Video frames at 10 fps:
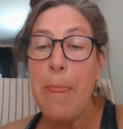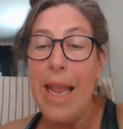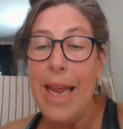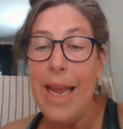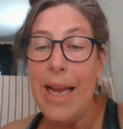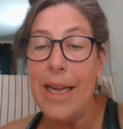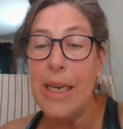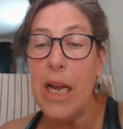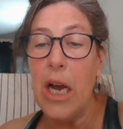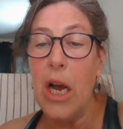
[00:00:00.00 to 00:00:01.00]

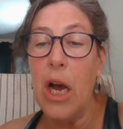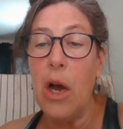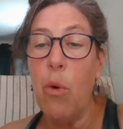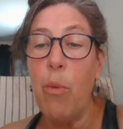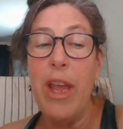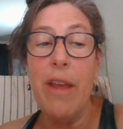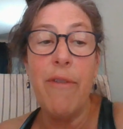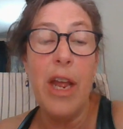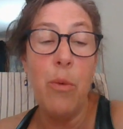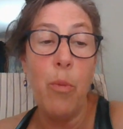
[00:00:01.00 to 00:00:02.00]
and wave
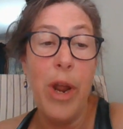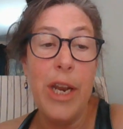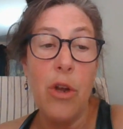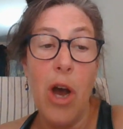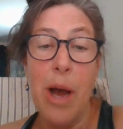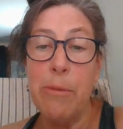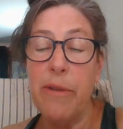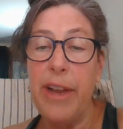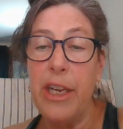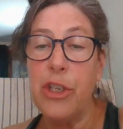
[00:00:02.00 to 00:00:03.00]
and wind
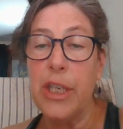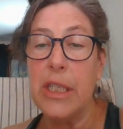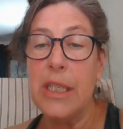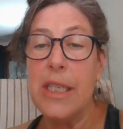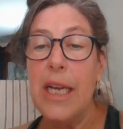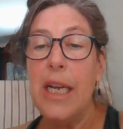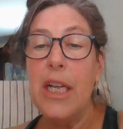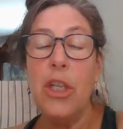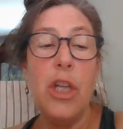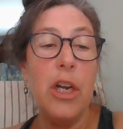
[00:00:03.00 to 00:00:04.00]
observations.
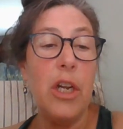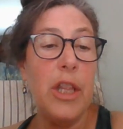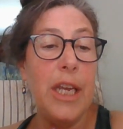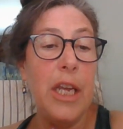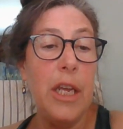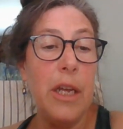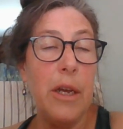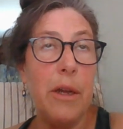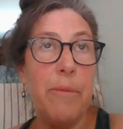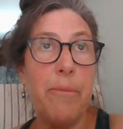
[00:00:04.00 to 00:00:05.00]
The
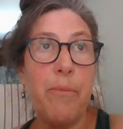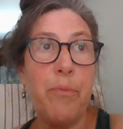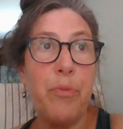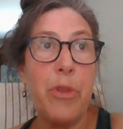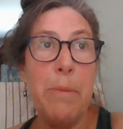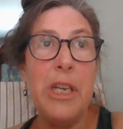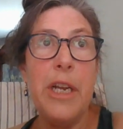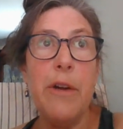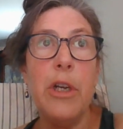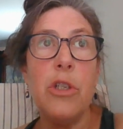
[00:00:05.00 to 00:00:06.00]

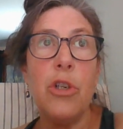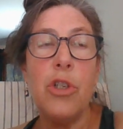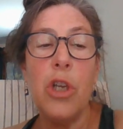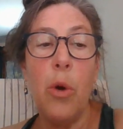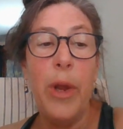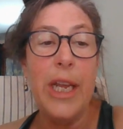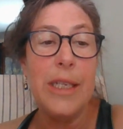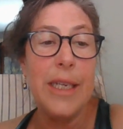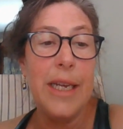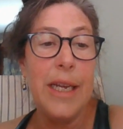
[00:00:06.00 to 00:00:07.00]
materials are so
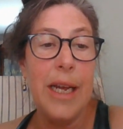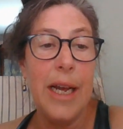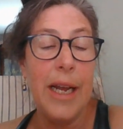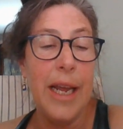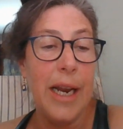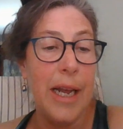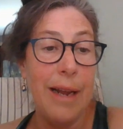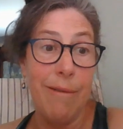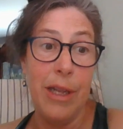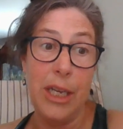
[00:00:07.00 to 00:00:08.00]
easy. Again,
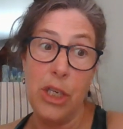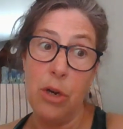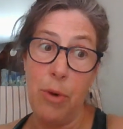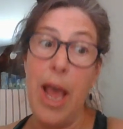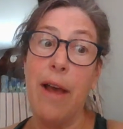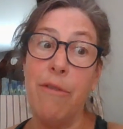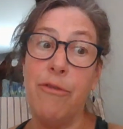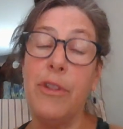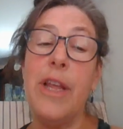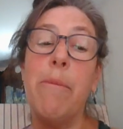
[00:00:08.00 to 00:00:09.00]
I really don't
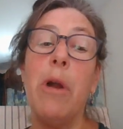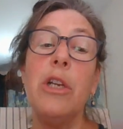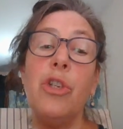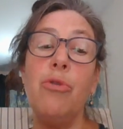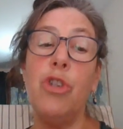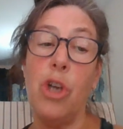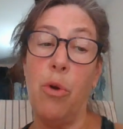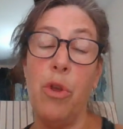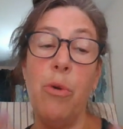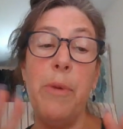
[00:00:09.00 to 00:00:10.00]
have them to
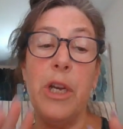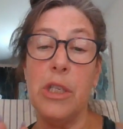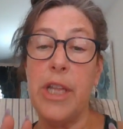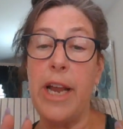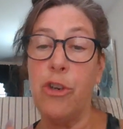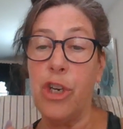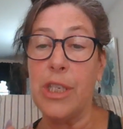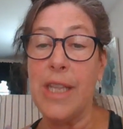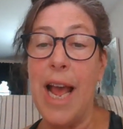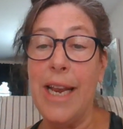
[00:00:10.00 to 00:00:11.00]
show you because they're
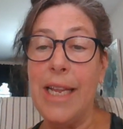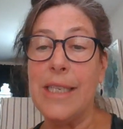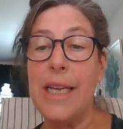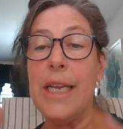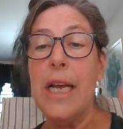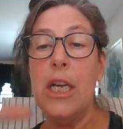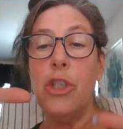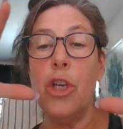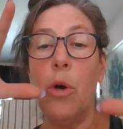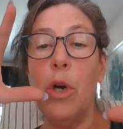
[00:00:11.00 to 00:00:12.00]
just that easy.
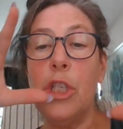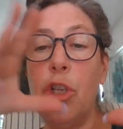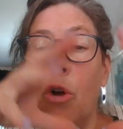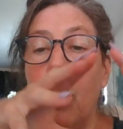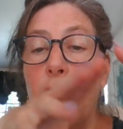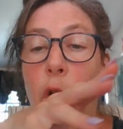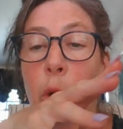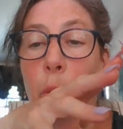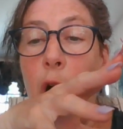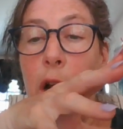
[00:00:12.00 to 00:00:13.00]
So a soda
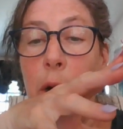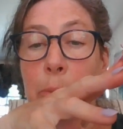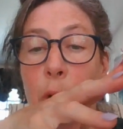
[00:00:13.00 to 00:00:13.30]
or water